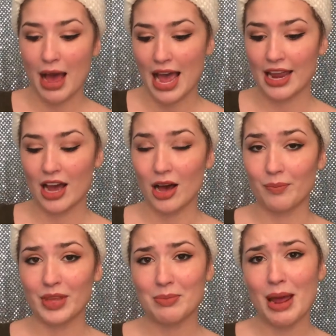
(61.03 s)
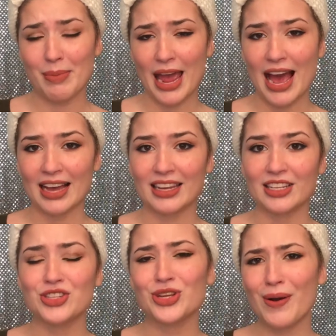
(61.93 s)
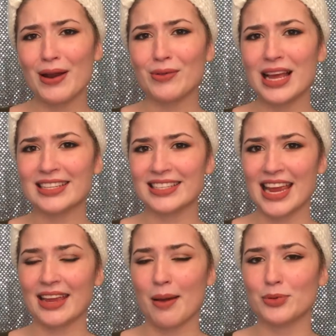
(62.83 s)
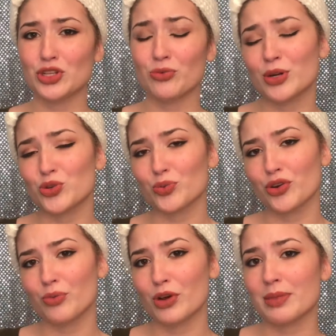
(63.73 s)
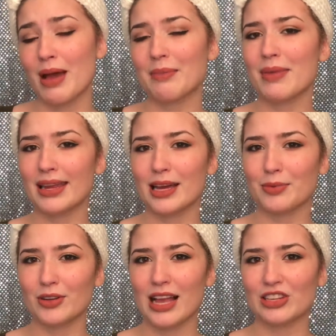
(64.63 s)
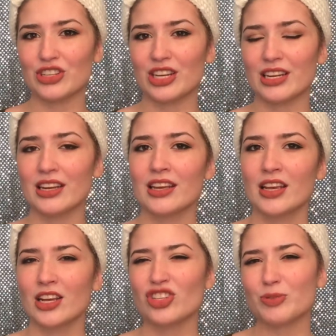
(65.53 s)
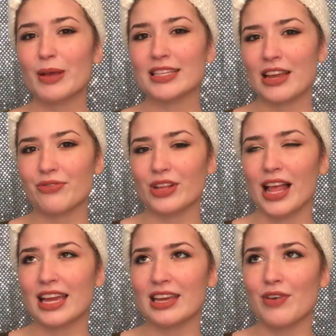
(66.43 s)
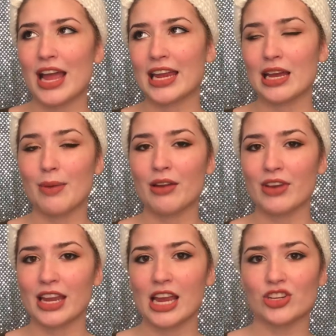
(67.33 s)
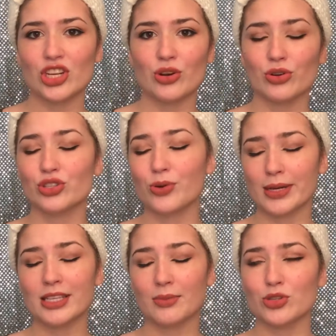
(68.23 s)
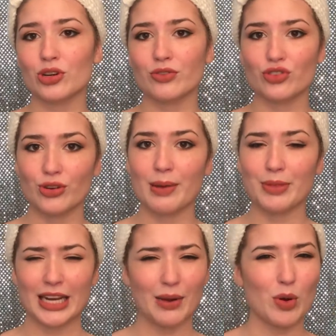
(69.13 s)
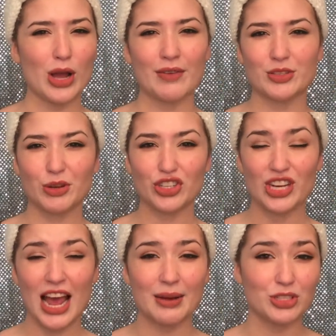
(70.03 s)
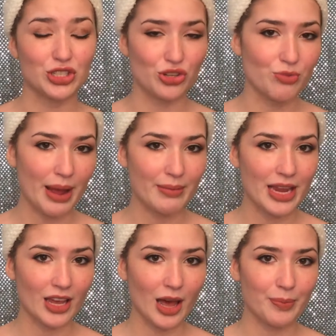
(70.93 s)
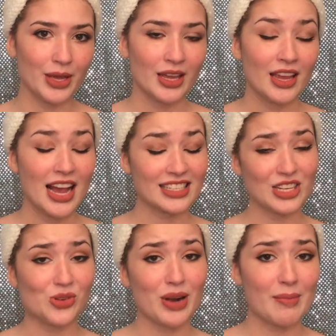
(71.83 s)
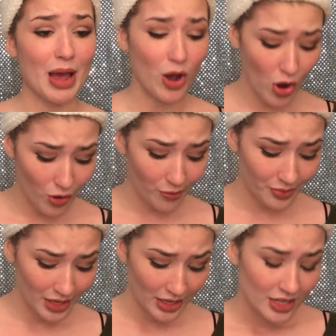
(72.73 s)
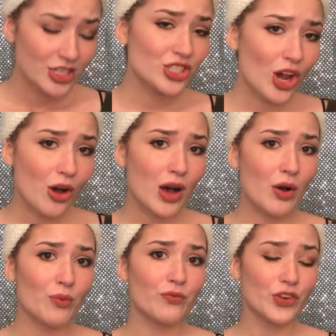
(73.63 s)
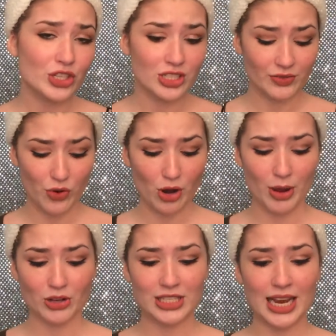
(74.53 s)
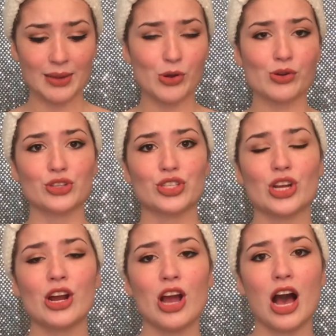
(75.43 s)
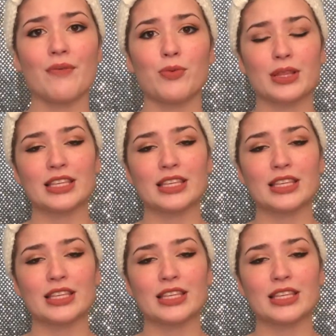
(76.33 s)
my bag, so I don't like to take up too much room with my makeup collection, just because I feel like if I am on vacation or doing some sort of trip, then I won't have as much time to do my makeup as I do when I'm at home. So first and foremost, I'm going to start off with